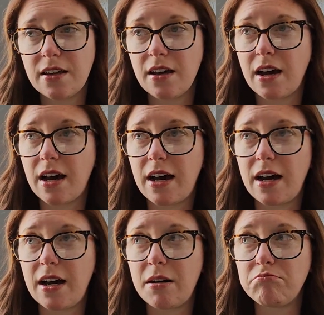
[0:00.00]

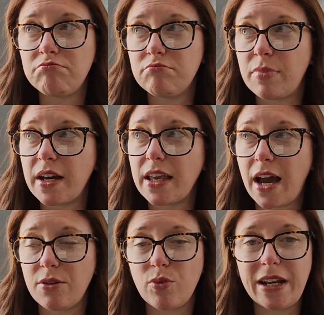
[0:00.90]
But yeah,
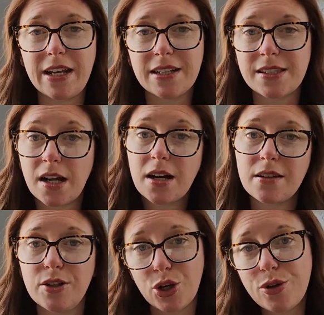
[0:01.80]
when it gets stuck,
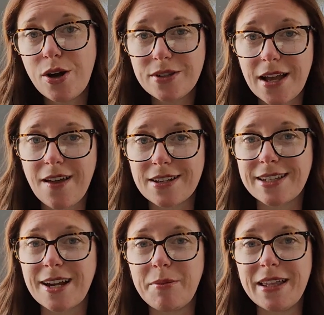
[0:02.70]
who knows how long it's
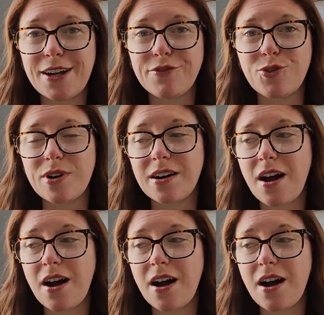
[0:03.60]
going to be there for.